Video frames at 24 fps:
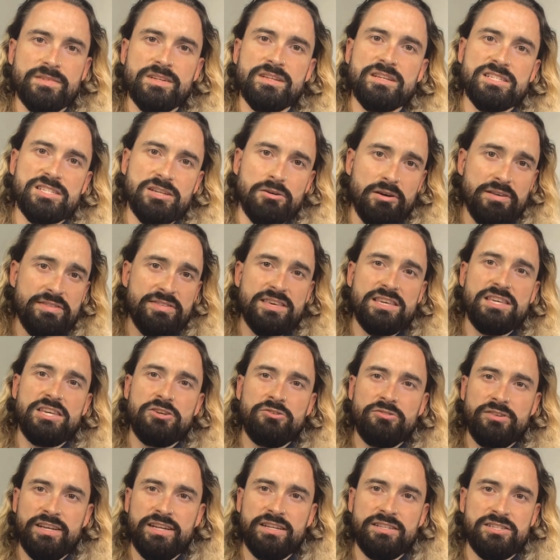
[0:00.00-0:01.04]
So I think
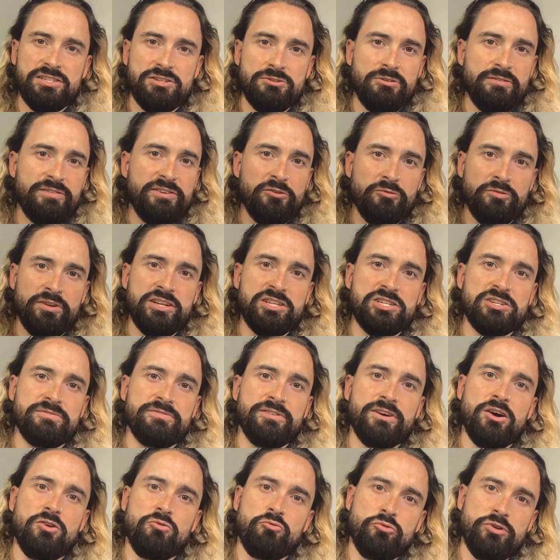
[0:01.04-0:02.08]
you need to, if you're an
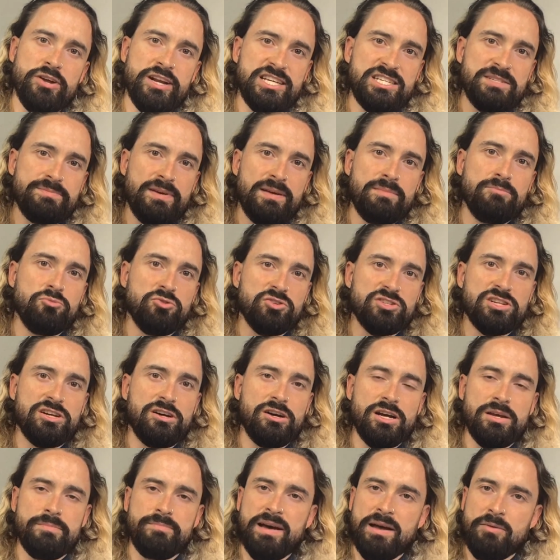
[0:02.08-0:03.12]
introvert, really spend more
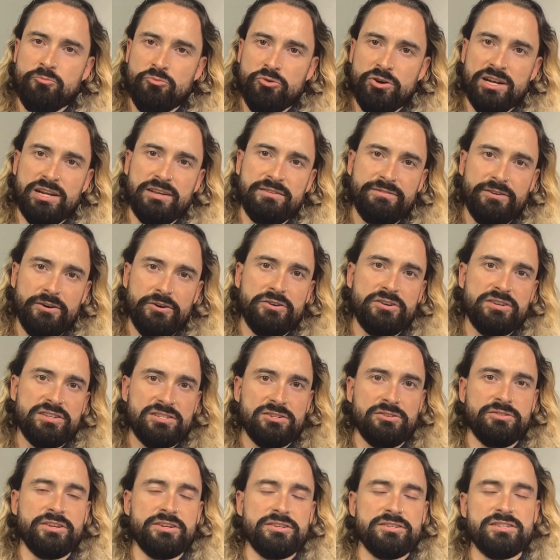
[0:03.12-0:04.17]
time and really focus
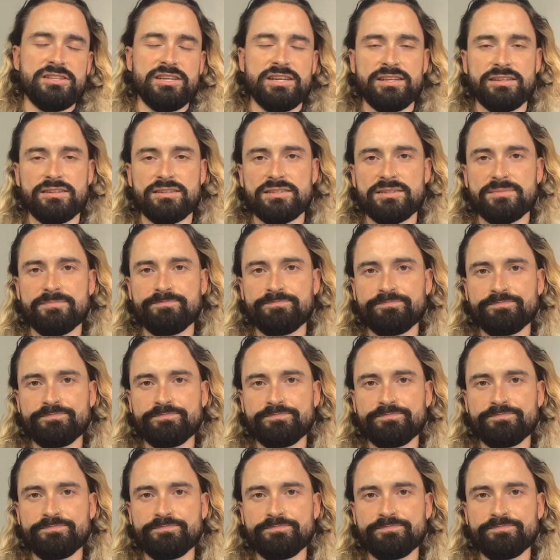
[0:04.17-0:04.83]
on those things.